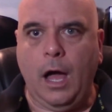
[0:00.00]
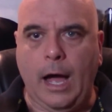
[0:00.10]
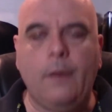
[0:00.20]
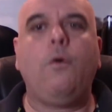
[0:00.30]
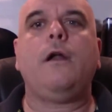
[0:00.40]

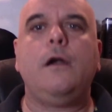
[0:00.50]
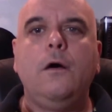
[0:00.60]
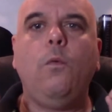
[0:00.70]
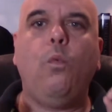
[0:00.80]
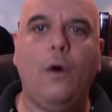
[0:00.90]
I want to know
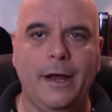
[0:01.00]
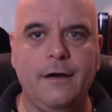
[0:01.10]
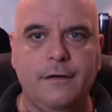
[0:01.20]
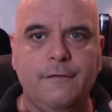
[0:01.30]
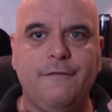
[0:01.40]
what
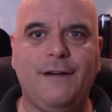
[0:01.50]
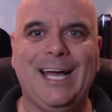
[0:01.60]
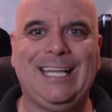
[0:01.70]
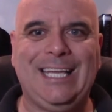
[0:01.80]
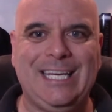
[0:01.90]

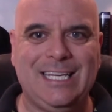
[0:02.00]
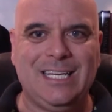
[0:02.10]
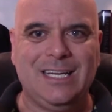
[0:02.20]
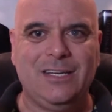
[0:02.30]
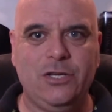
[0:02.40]
violated
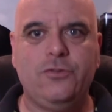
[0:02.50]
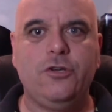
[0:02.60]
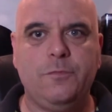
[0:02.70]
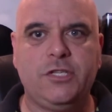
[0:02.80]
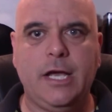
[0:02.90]

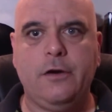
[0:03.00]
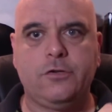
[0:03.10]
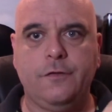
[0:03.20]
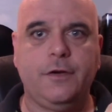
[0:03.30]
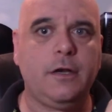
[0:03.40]
YouTube standards.
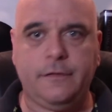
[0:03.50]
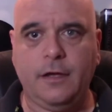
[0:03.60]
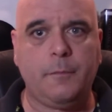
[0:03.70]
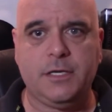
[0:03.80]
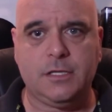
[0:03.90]
So if you're going to
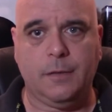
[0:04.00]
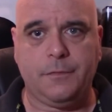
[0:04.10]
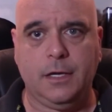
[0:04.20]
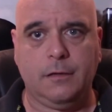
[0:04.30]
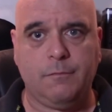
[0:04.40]
tell me
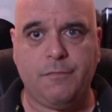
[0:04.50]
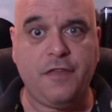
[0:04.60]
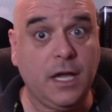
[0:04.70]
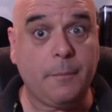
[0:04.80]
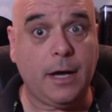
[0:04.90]
something,
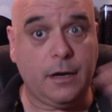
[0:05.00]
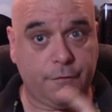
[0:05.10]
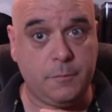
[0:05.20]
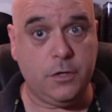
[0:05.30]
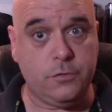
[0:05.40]
think about it
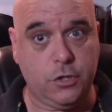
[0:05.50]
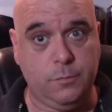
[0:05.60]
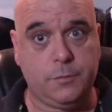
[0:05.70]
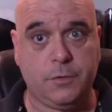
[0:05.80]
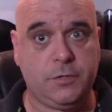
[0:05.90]
from
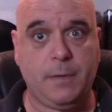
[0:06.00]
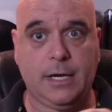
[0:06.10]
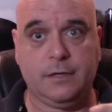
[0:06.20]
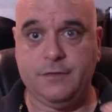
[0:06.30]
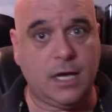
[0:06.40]
YouTube's
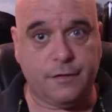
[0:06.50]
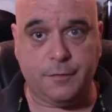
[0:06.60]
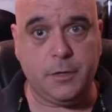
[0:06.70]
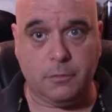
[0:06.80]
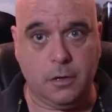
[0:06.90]
perspective, not
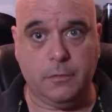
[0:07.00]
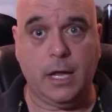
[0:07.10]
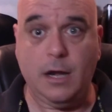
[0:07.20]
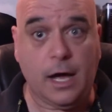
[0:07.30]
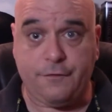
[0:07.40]
from your own,
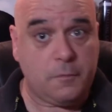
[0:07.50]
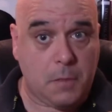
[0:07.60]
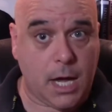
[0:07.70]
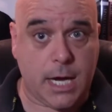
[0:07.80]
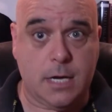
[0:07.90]
and not from
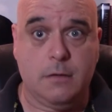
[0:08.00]
mine.